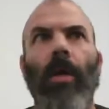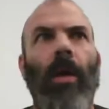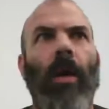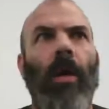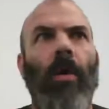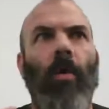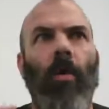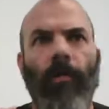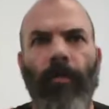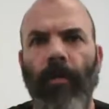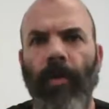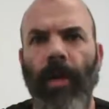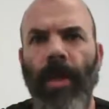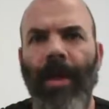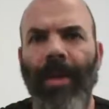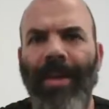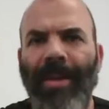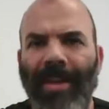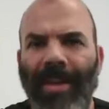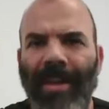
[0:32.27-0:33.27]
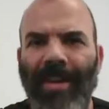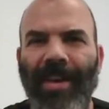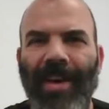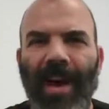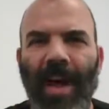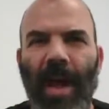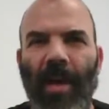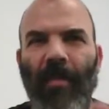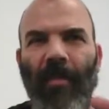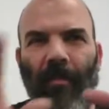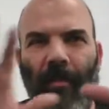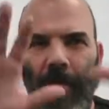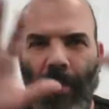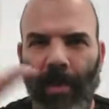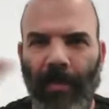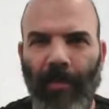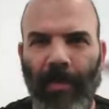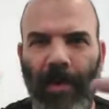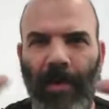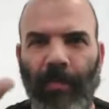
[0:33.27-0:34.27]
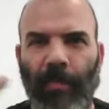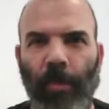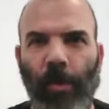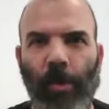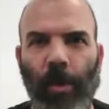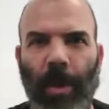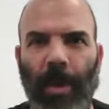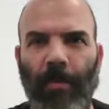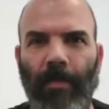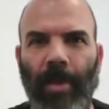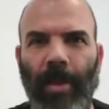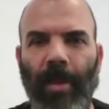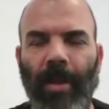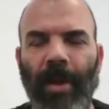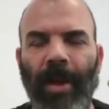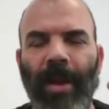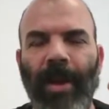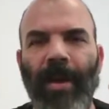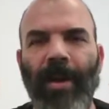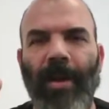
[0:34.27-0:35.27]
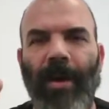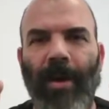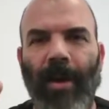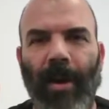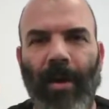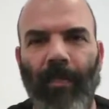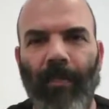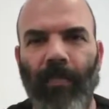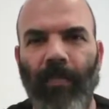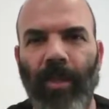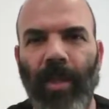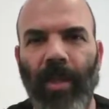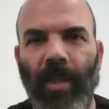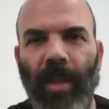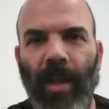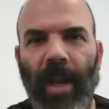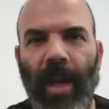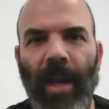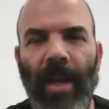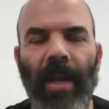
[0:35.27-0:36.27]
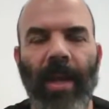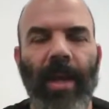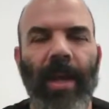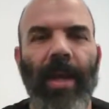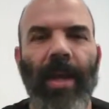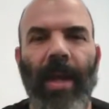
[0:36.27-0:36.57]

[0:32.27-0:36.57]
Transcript: Hopefully, I have a bit of a different setup here today.